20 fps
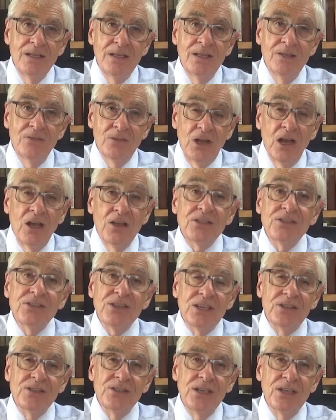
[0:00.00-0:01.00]
In the last
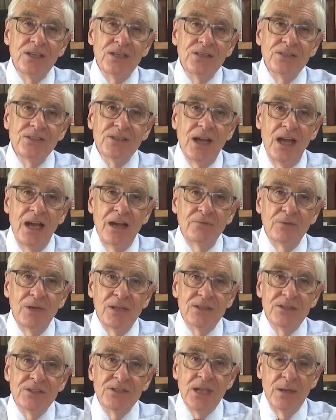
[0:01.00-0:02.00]
6 years, I've
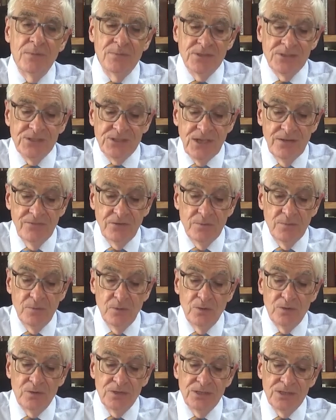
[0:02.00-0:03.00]
written some 7
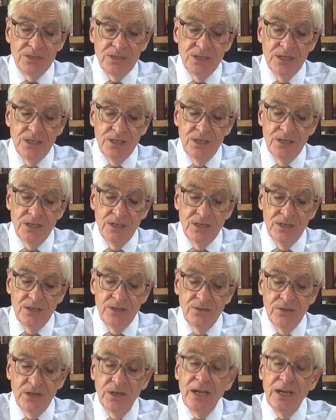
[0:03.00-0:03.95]
books, the